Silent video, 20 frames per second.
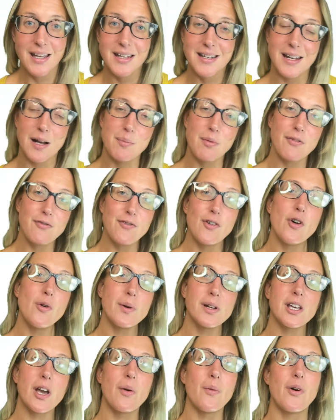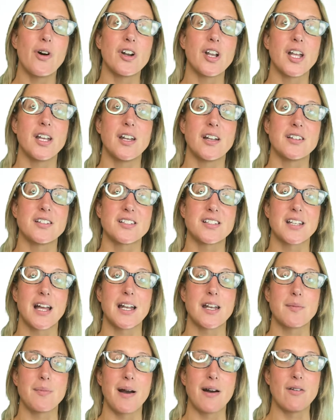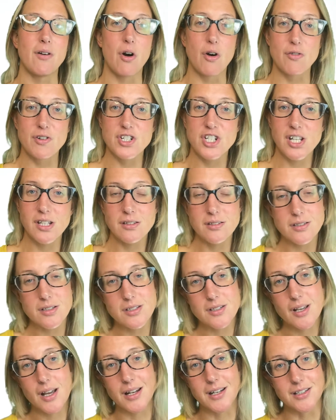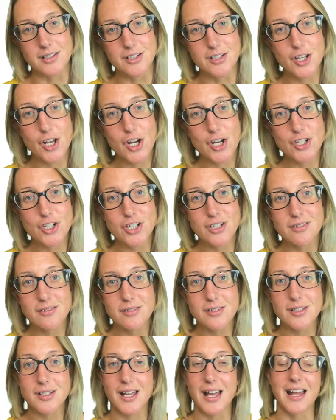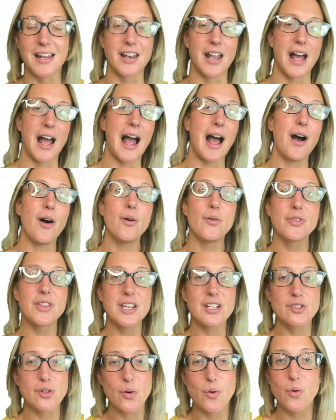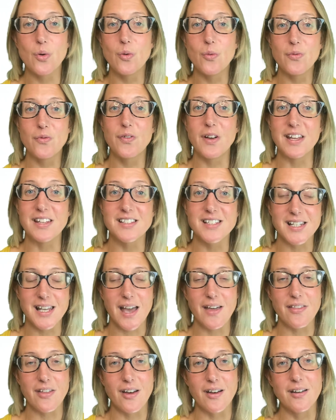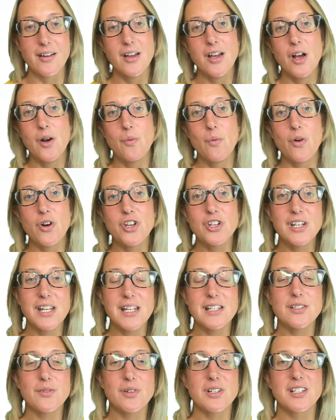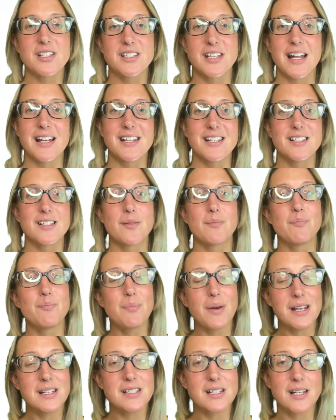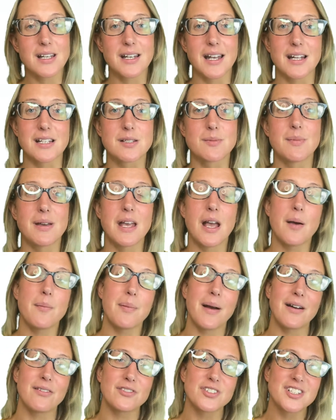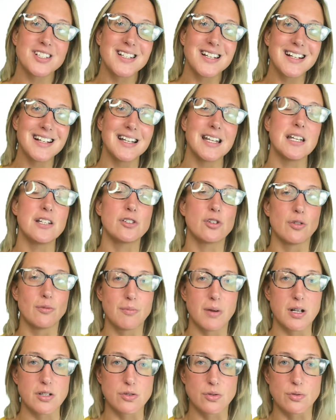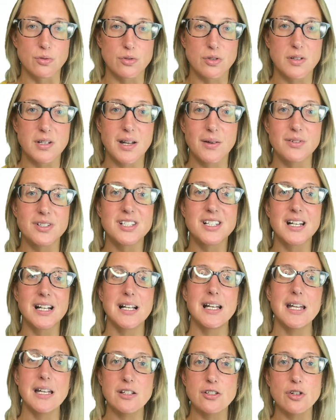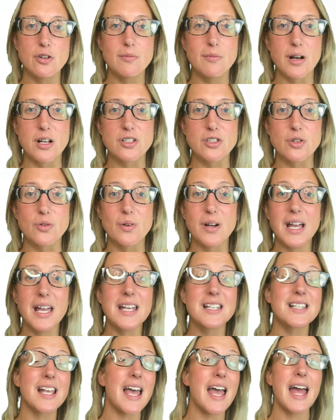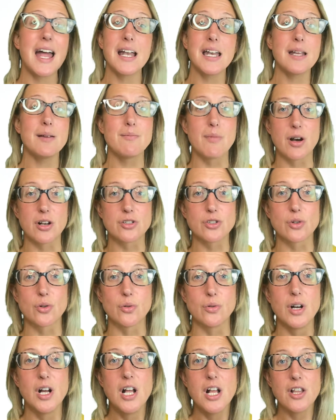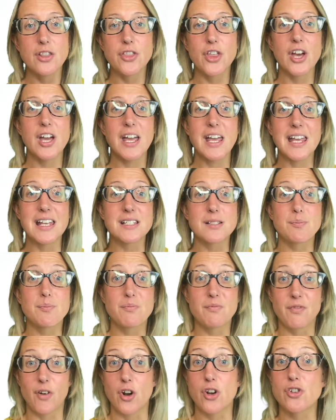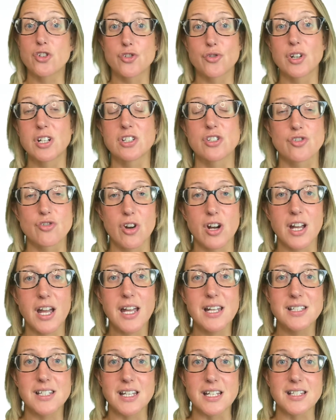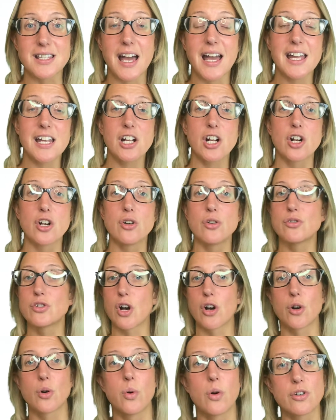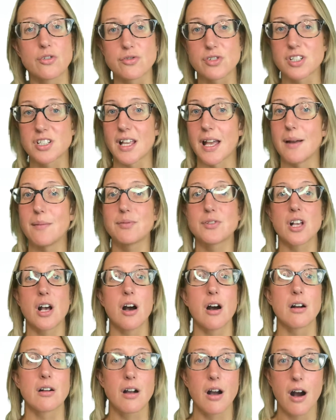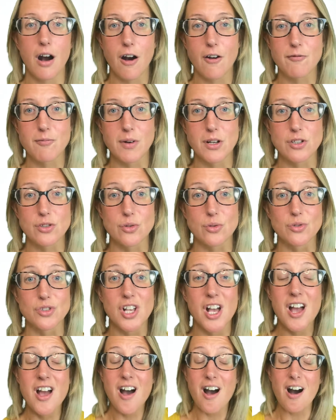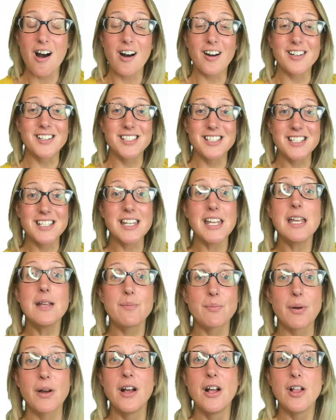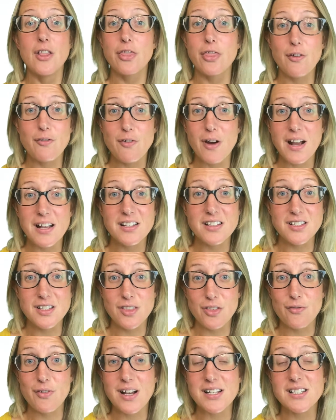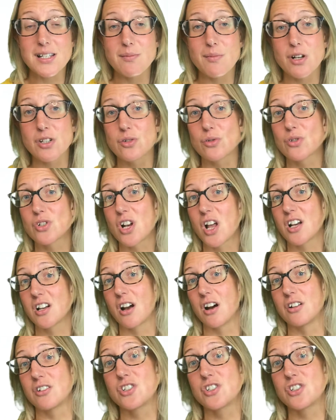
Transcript: Now, before we go on and understand about origins and insertions and how these all fit together, what you need to understand is some basic anatomy about skeletal muscles. Now, a skeletal muscle is any muscle that is voluntary and striated. That includes our quadriceps, our calf muscles, our deep thoracic muscles like our